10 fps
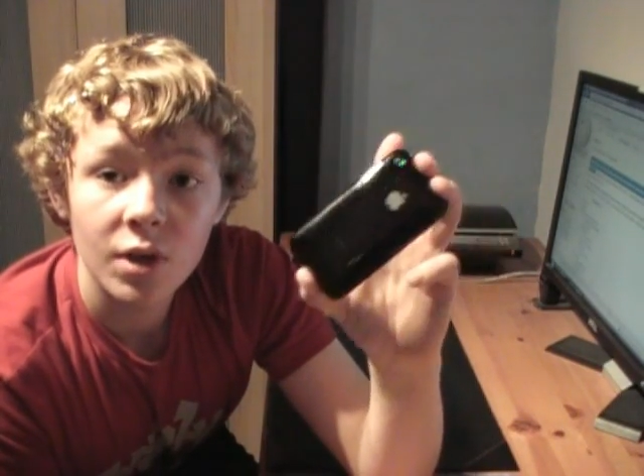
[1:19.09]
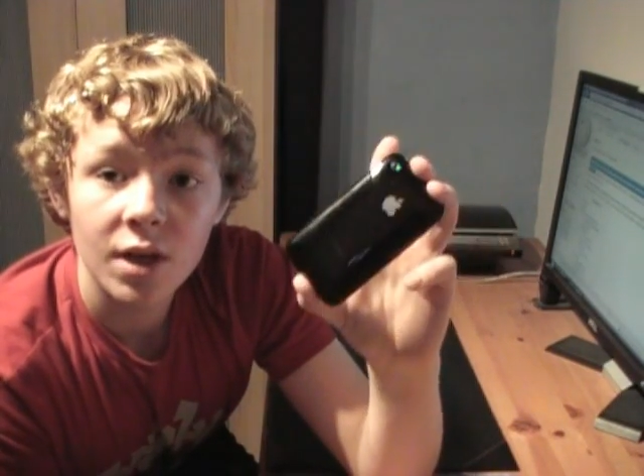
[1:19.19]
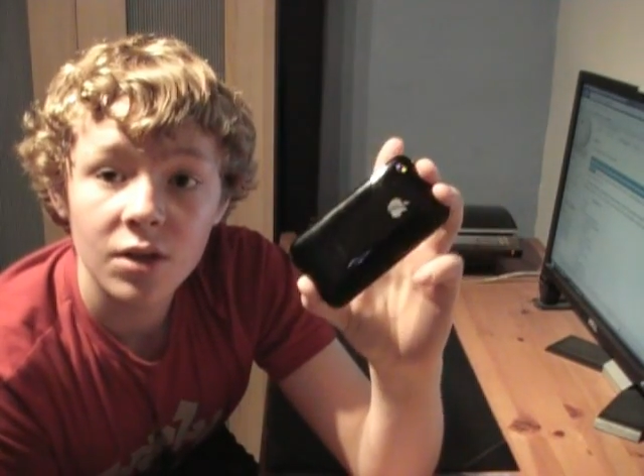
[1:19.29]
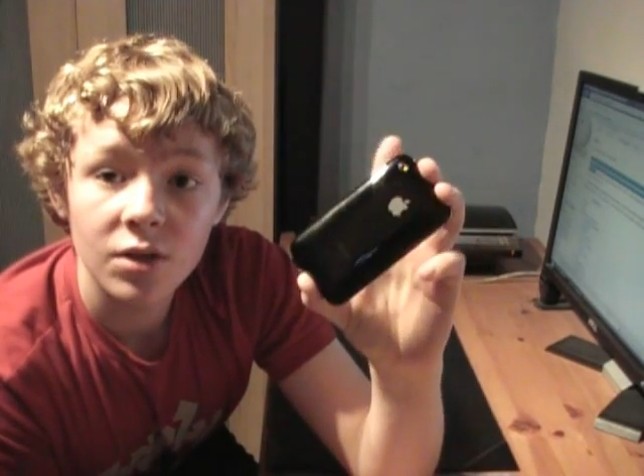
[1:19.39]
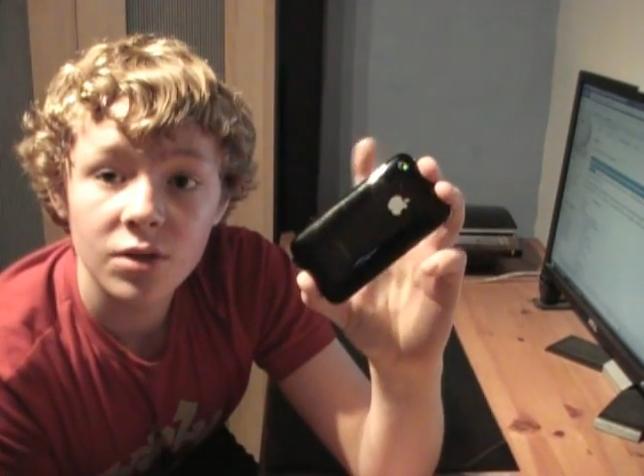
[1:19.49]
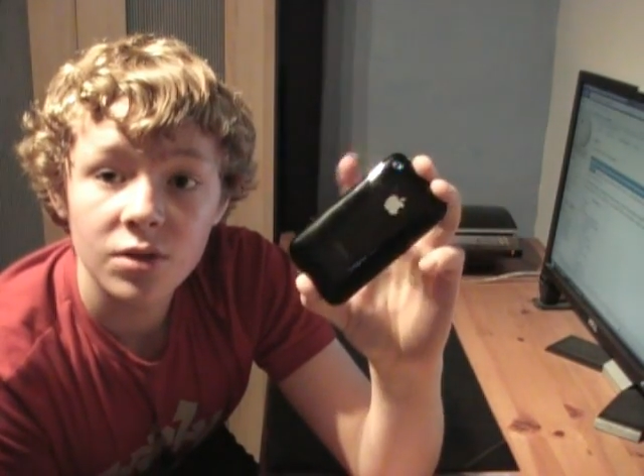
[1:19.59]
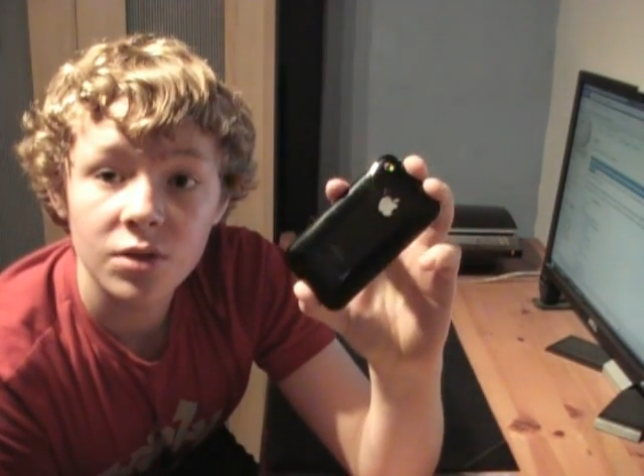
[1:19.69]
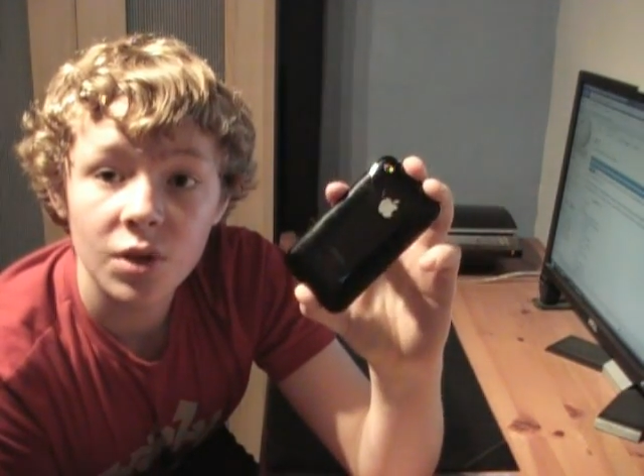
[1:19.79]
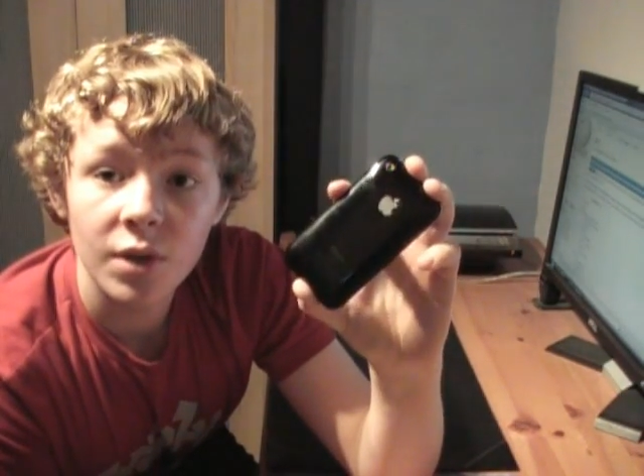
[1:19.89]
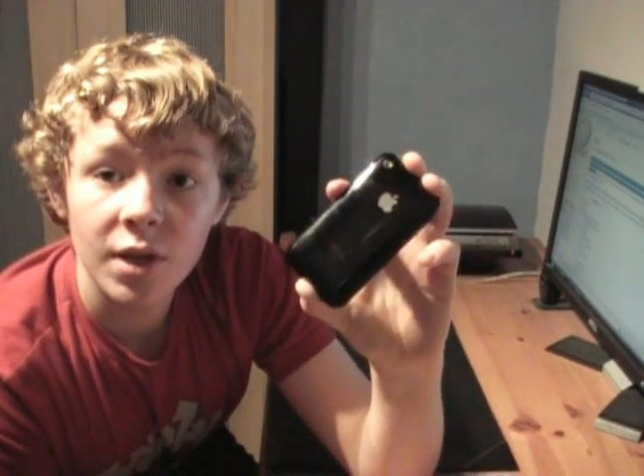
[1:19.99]
quicker
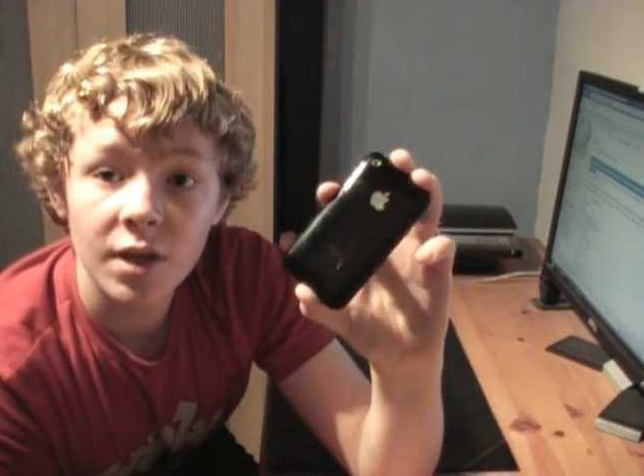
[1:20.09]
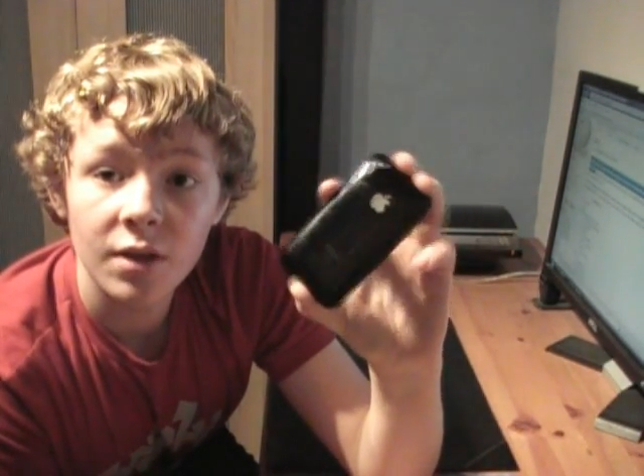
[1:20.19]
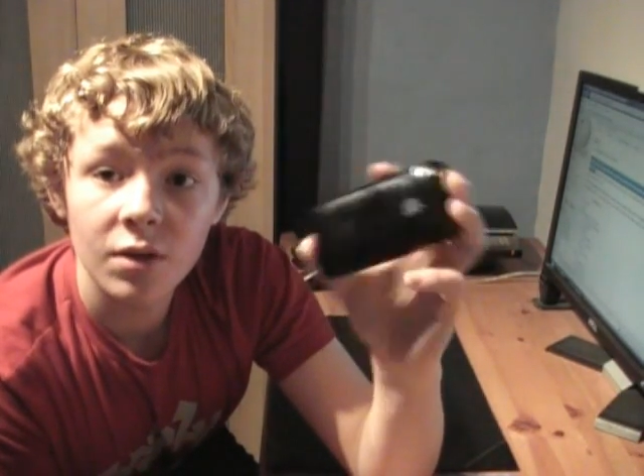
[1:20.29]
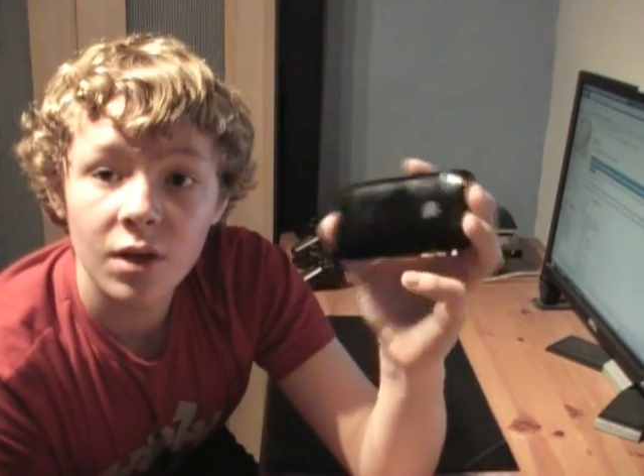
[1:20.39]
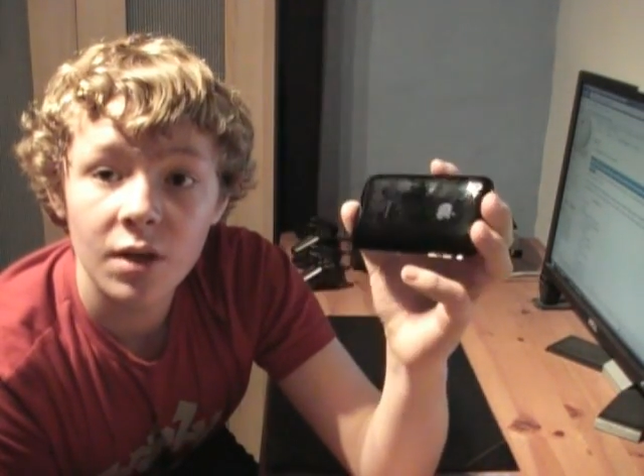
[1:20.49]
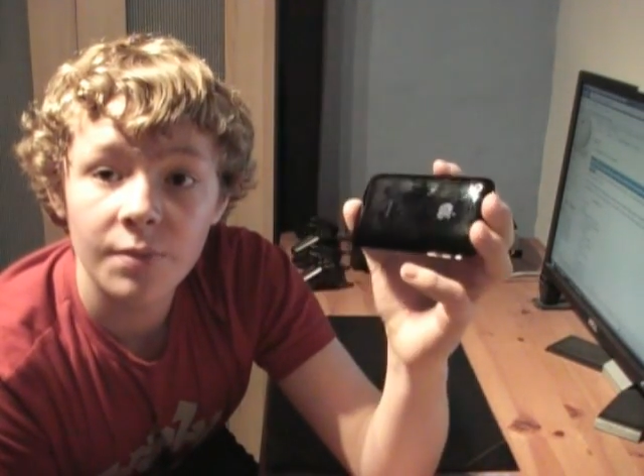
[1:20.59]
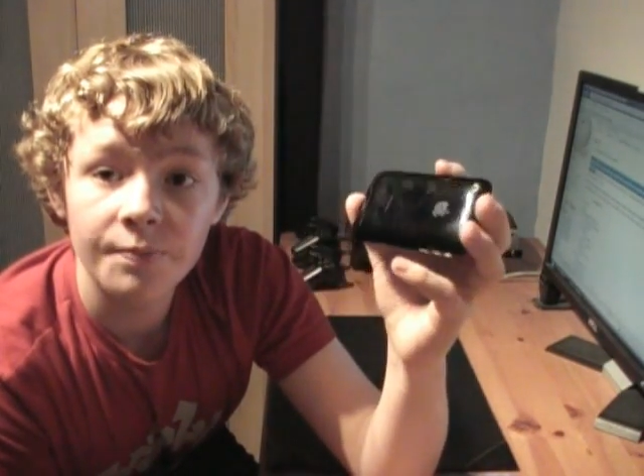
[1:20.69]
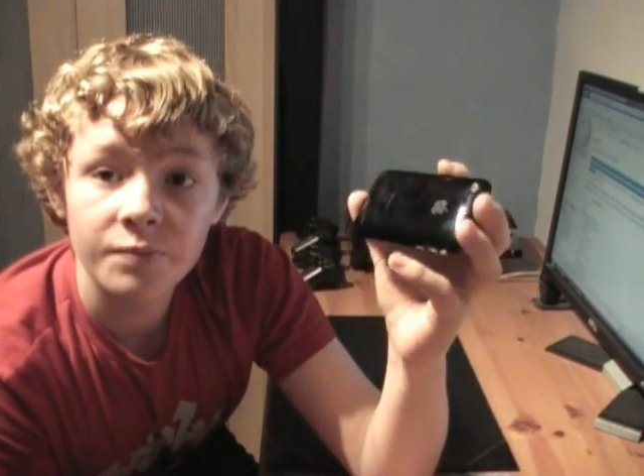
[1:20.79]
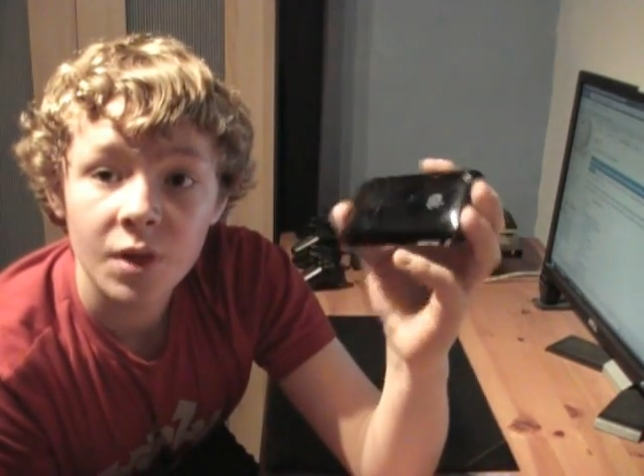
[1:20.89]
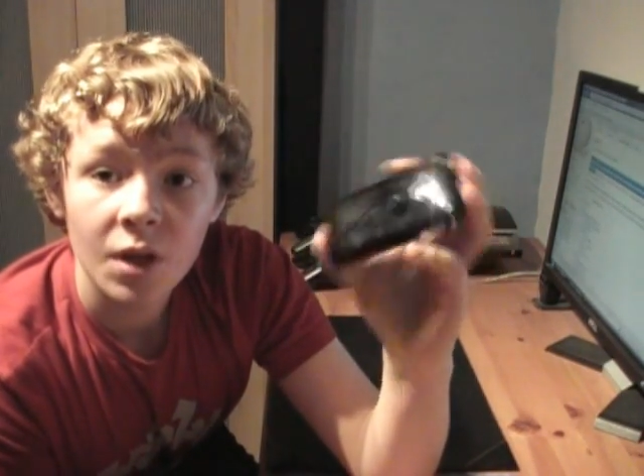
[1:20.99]
than doing it
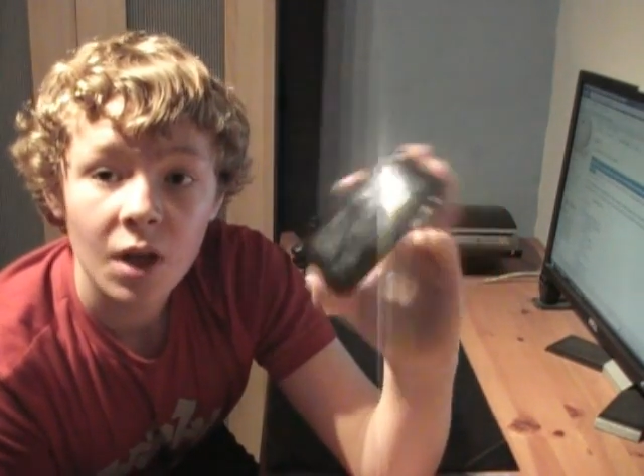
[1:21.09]
um,